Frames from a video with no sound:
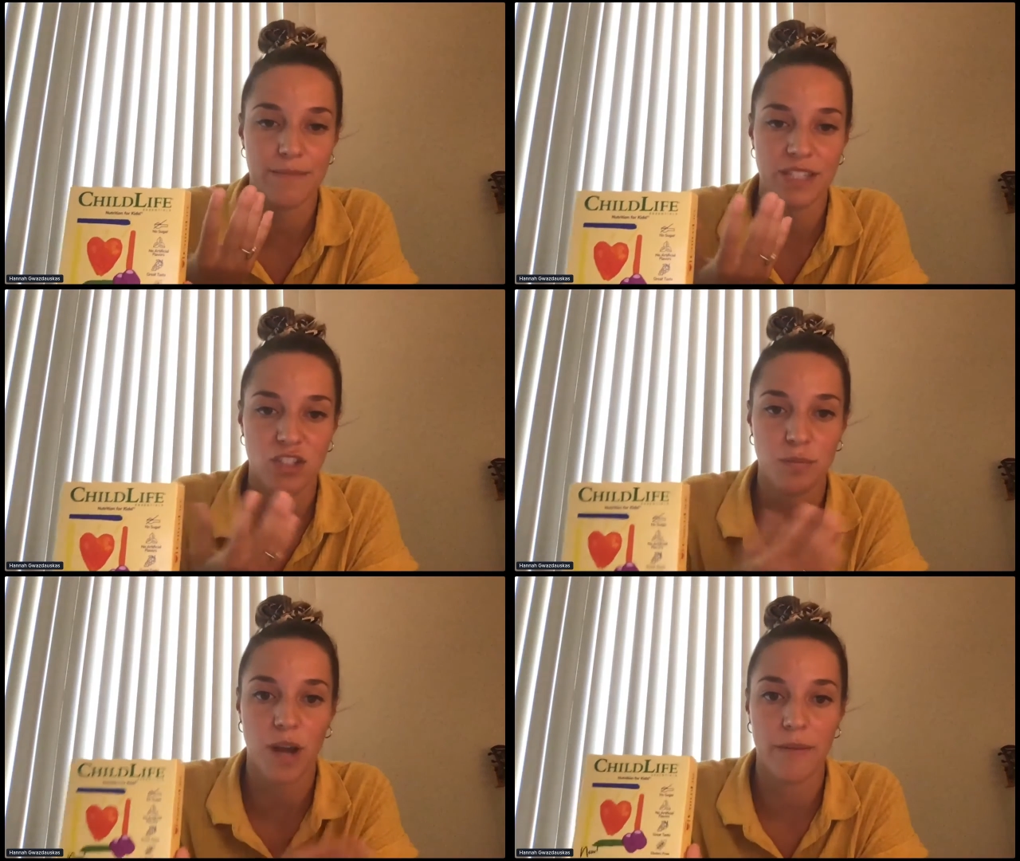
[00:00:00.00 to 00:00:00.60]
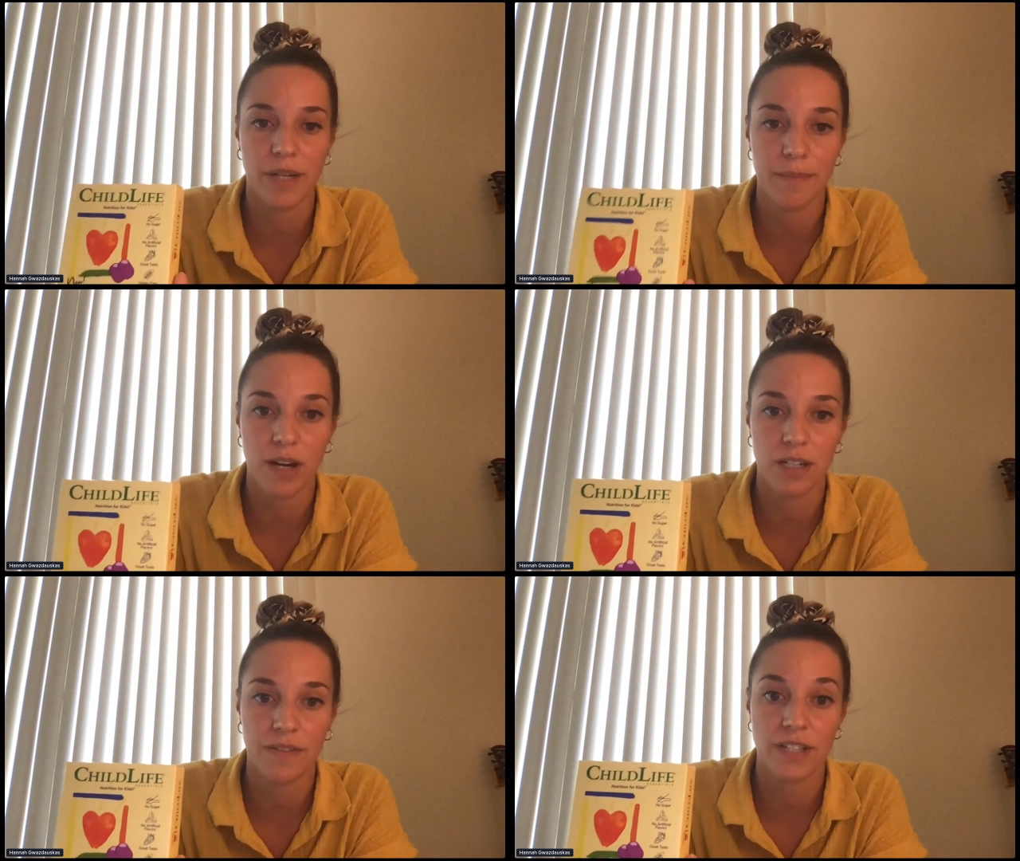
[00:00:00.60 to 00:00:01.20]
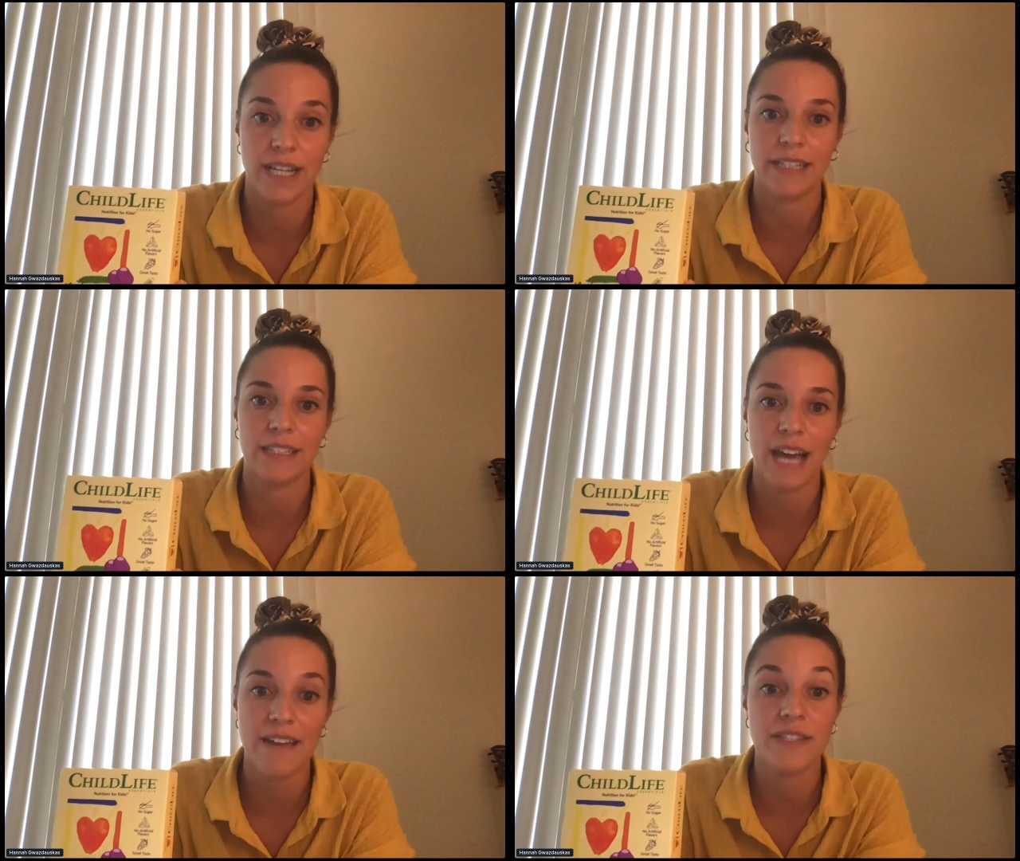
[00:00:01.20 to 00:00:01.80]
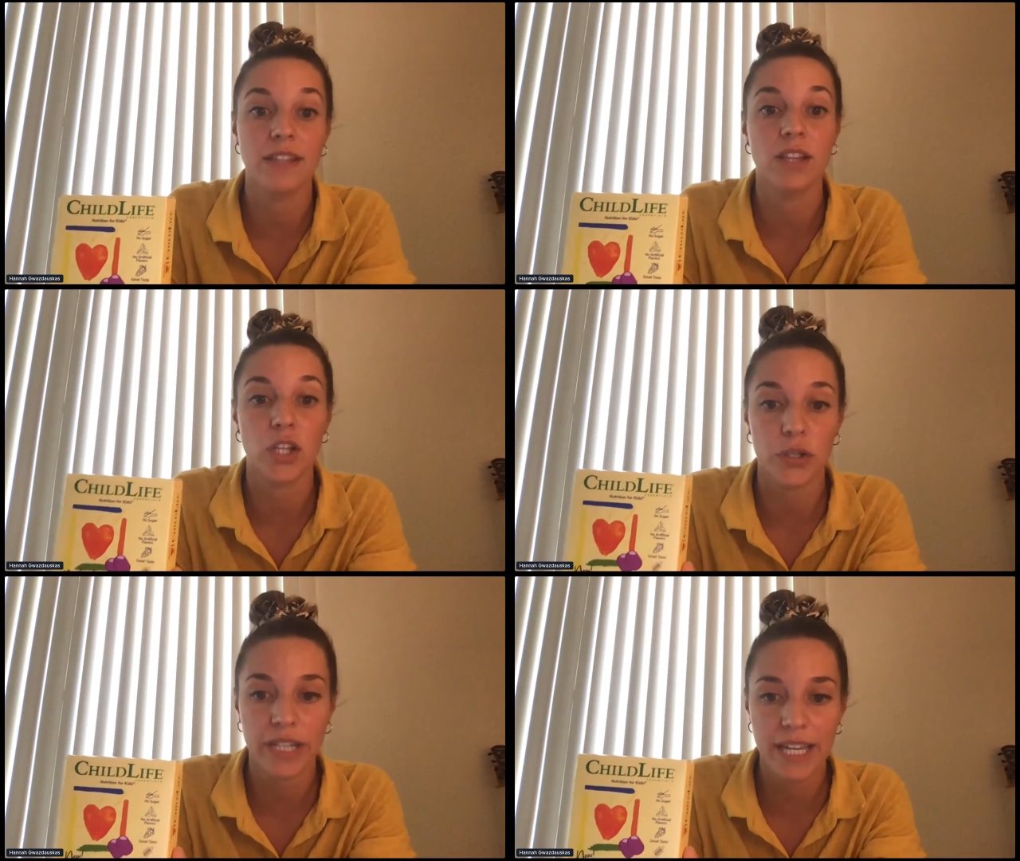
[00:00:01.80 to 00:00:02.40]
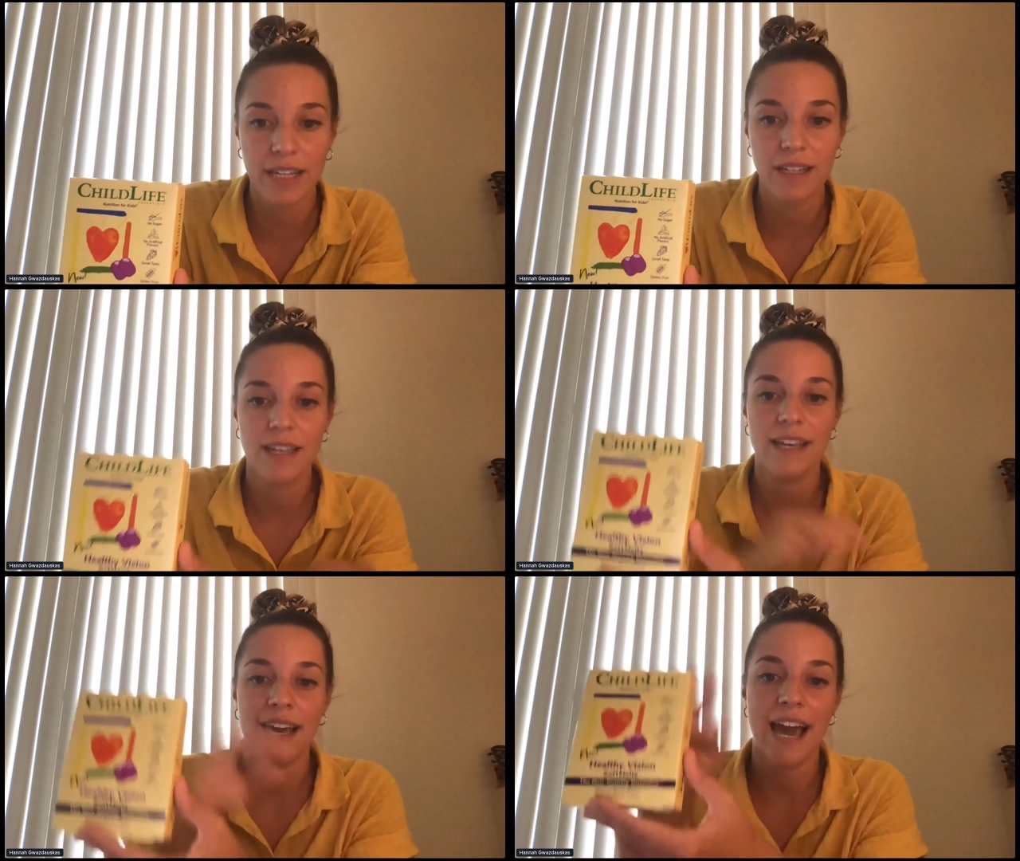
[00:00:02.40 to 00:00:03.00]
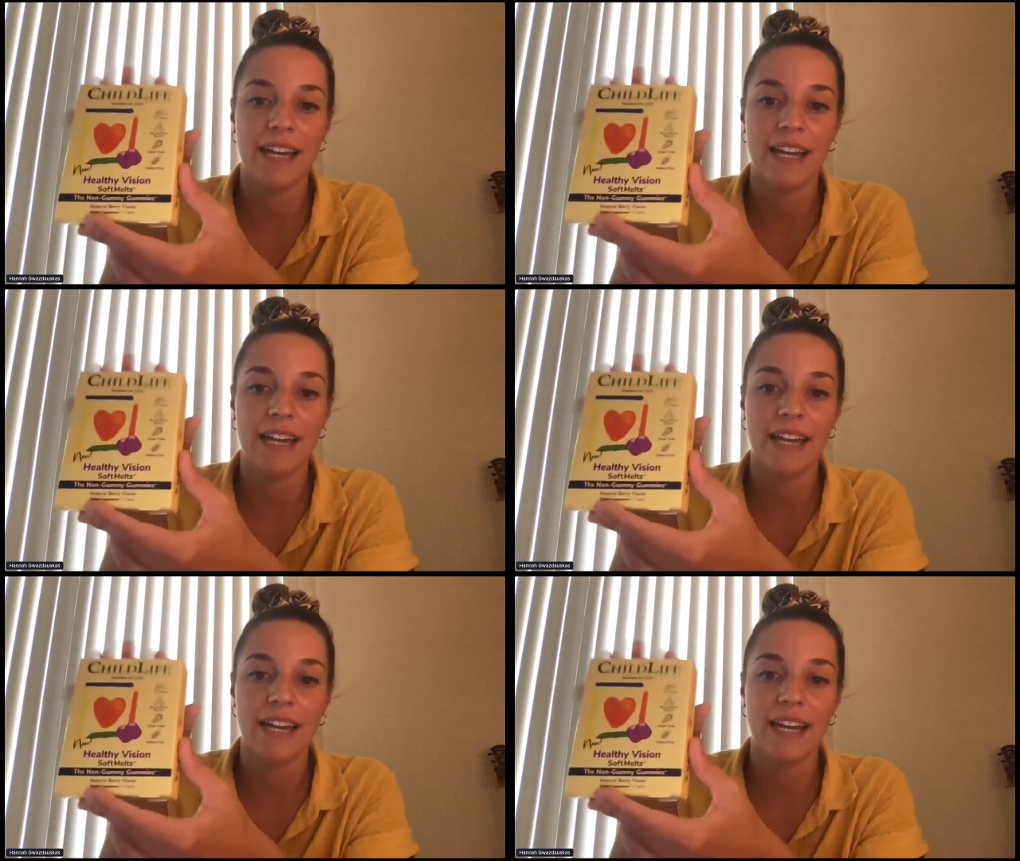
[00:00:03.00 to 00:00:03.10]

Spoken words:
such a prominent part of our daily lives and learning at a